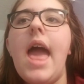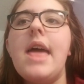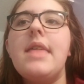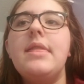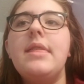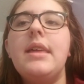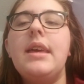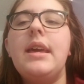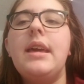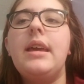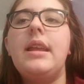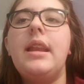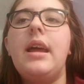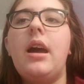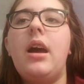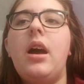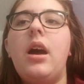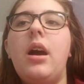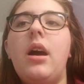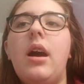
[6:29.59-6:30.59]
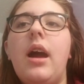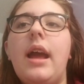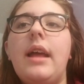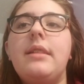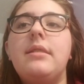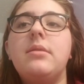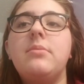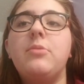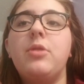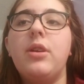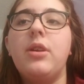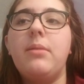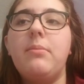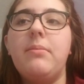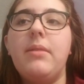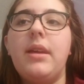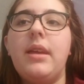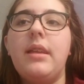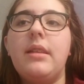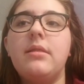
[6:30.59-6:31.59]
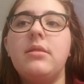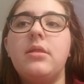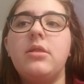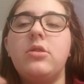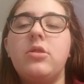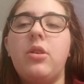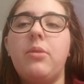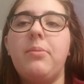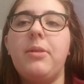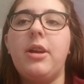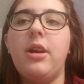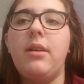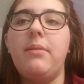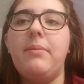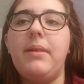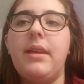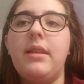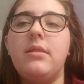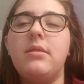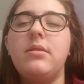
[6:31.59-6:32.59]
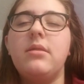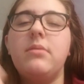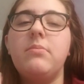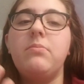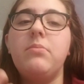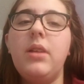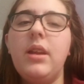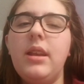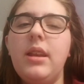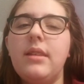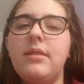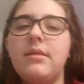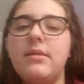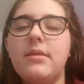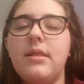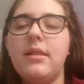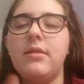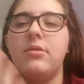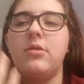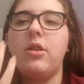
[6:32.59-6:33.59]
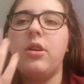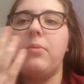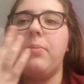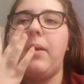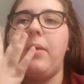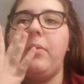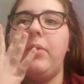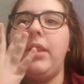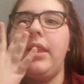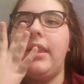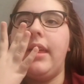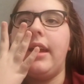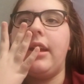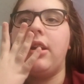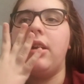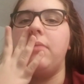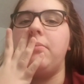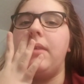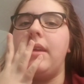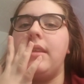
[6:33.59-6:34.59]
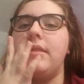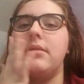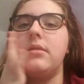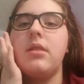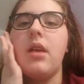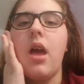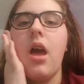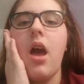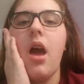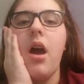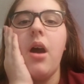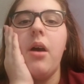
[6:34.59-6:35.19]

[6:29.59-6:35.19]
And then uh, I had some green beans, a scoop of green beans, pretty decent sized scoop. I really like green beans,